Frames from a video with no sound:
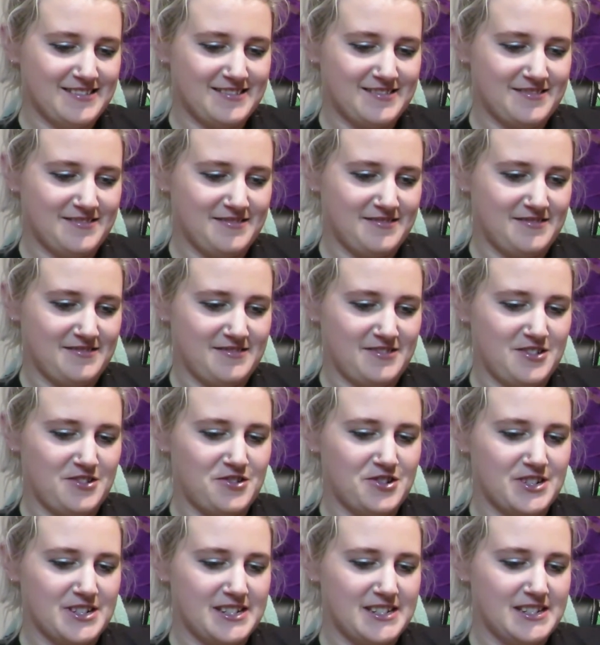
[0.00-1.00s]
Oh,
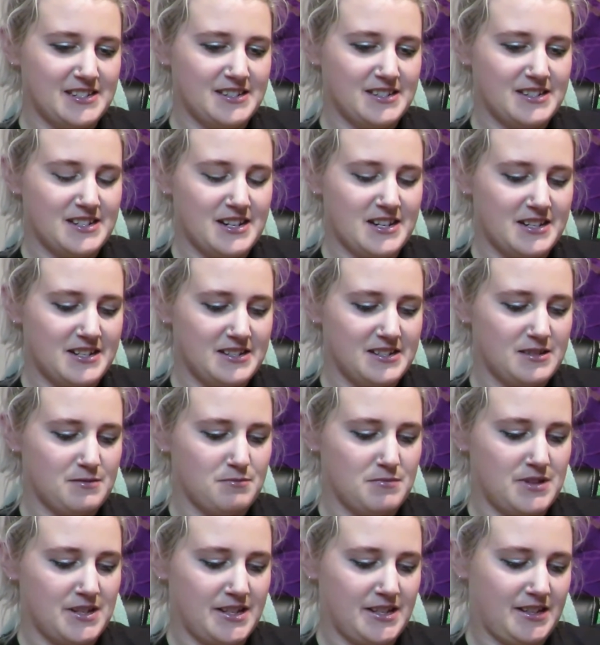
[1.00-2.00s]
you're just as same
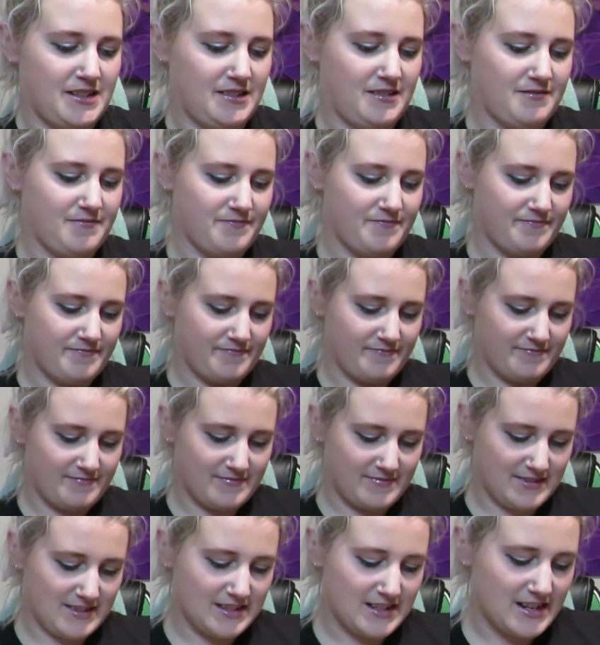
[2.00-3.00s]
as me.
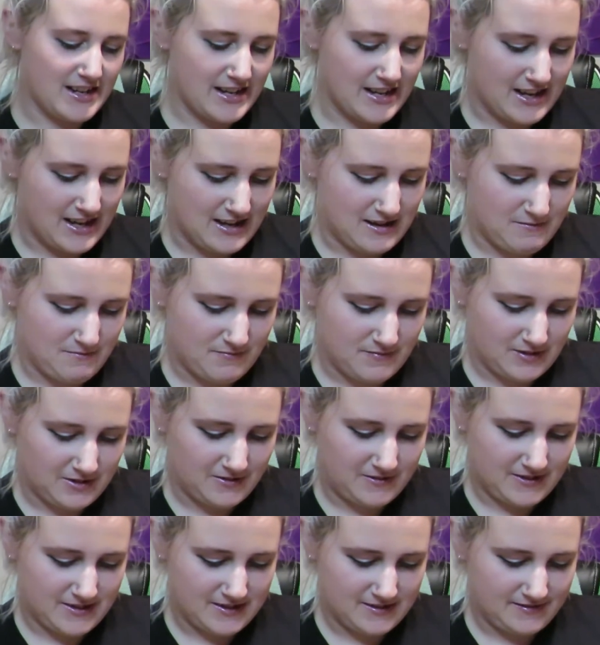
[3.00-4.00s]
I am,
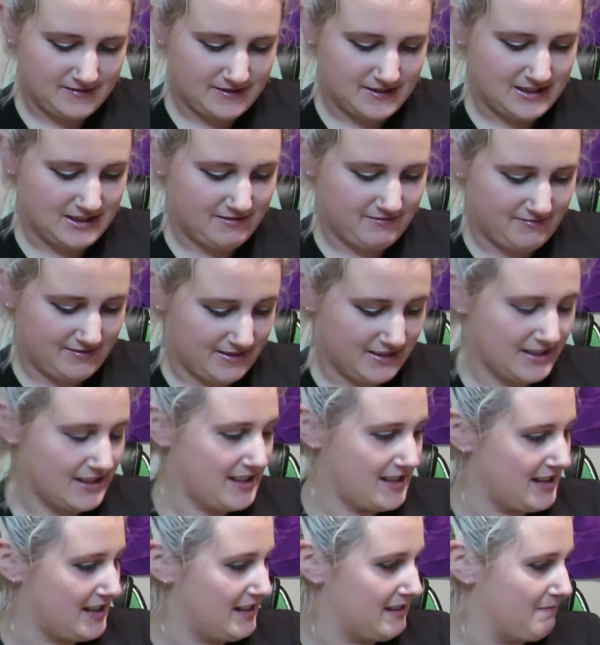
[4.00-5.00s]
Luna. I
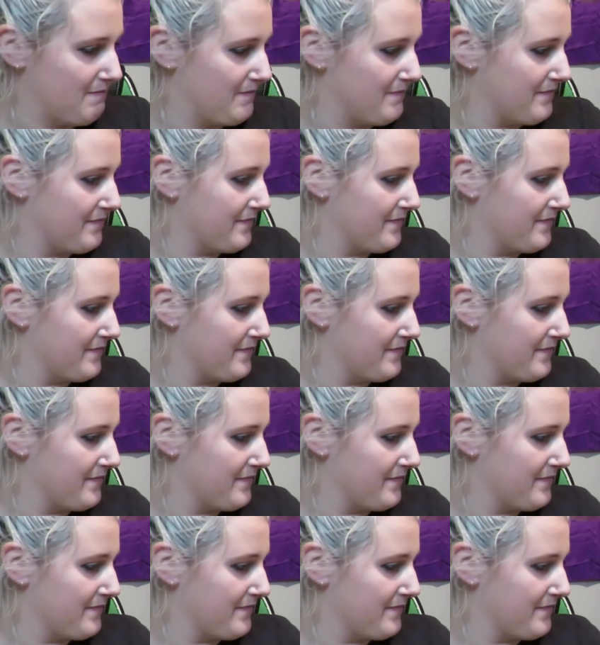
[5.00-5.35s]
really am.